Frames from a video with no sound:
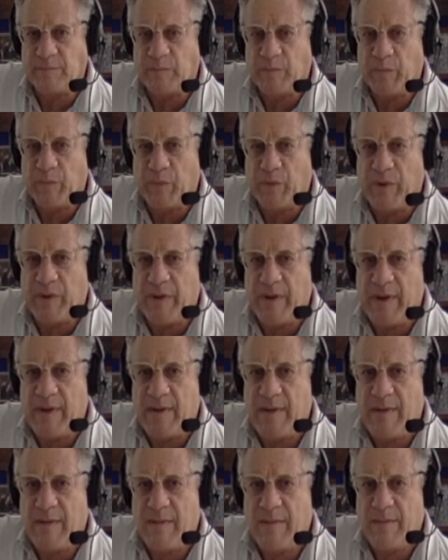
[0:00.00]
Breathe
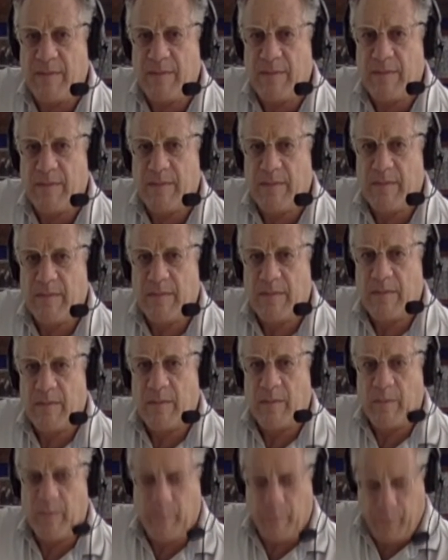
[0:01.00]
in,
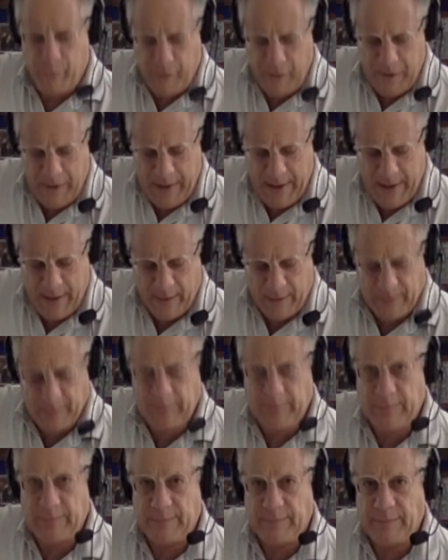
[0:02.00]
breathe out.
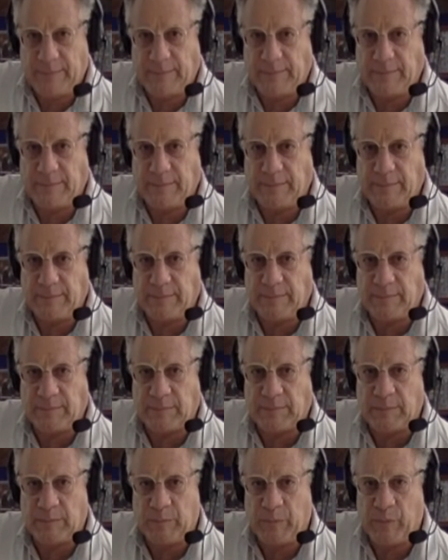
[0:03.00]

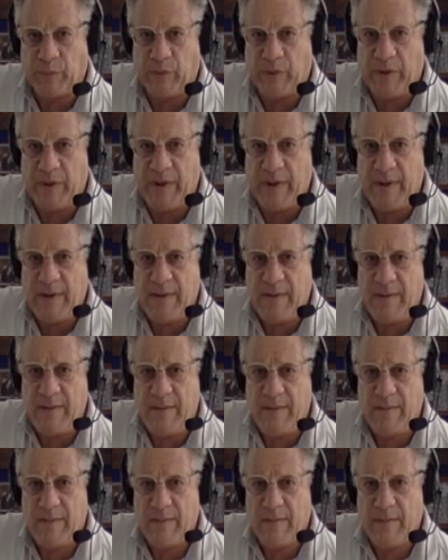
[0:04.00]
Breathe in,
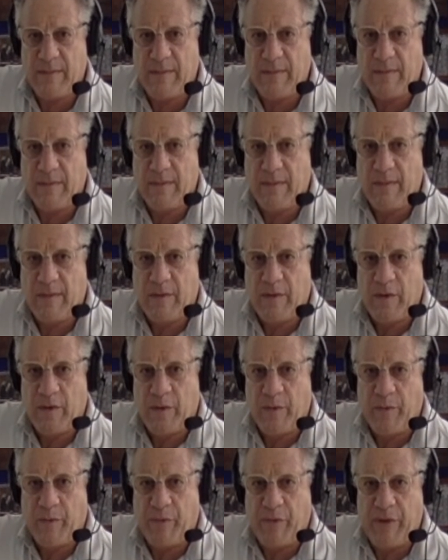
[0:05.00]

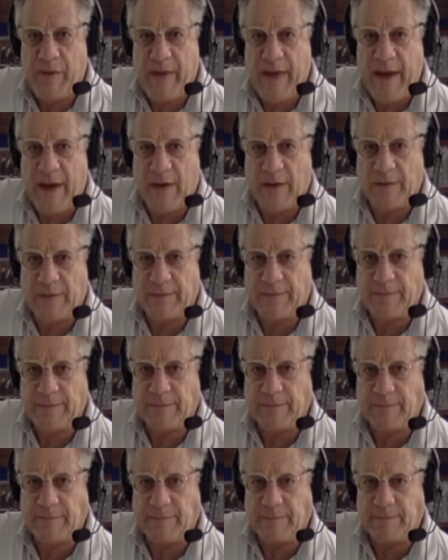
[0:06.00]
breathe out.
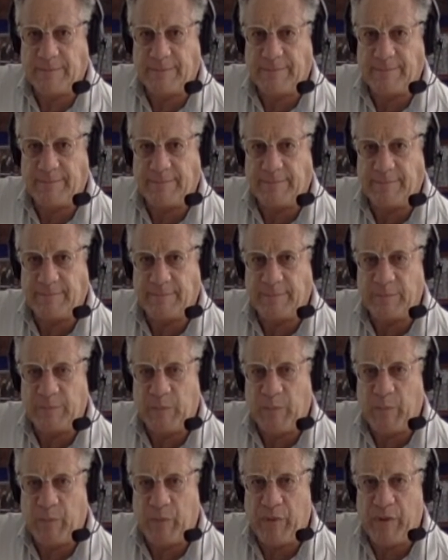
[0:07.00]

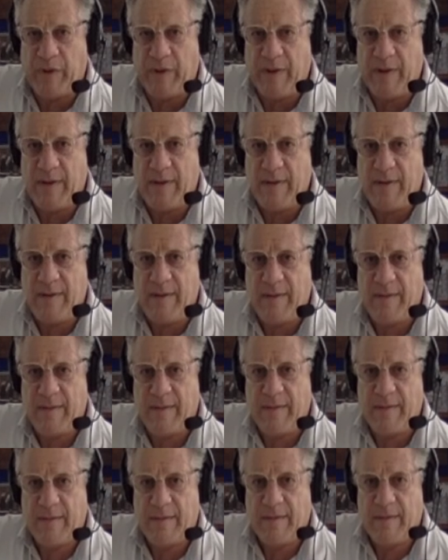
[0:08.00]
Breathe in,
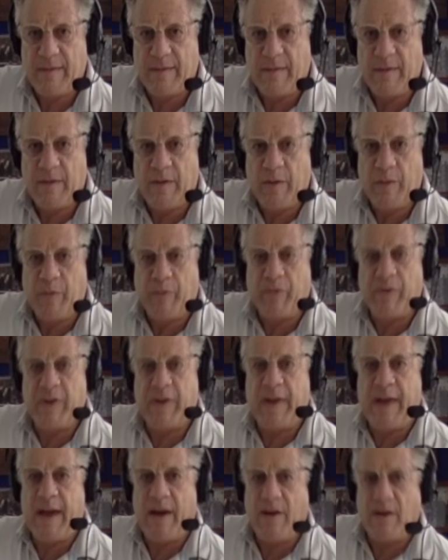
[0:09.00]
breathe
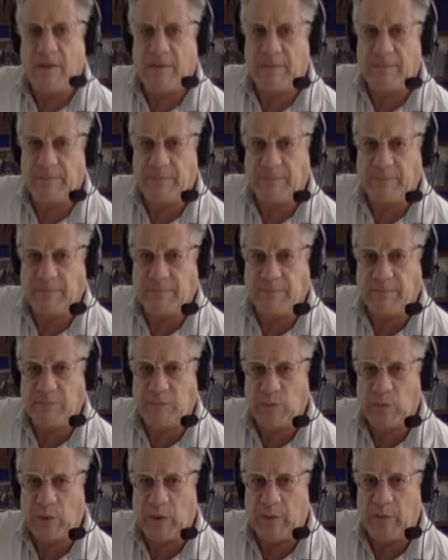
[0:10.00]
out.
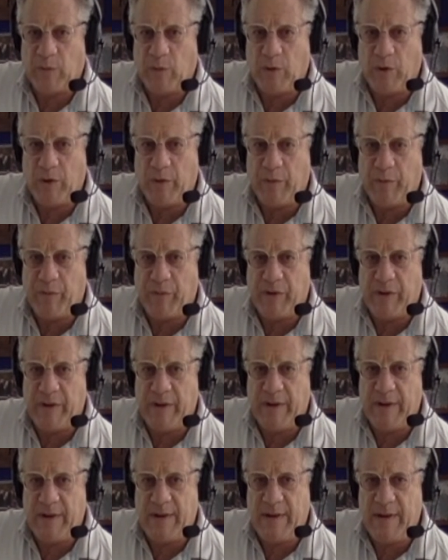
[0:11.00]
One more. Breathe
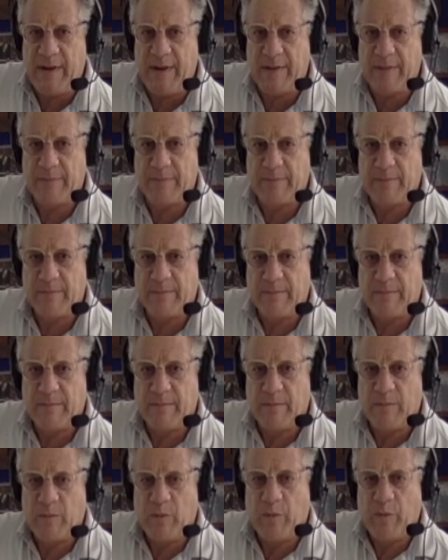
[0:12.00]
in,
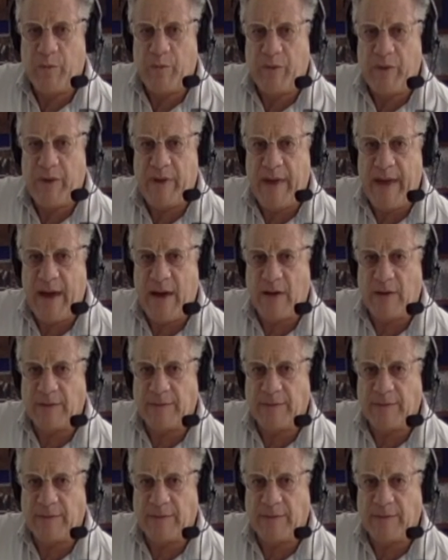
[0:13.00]
breathe out.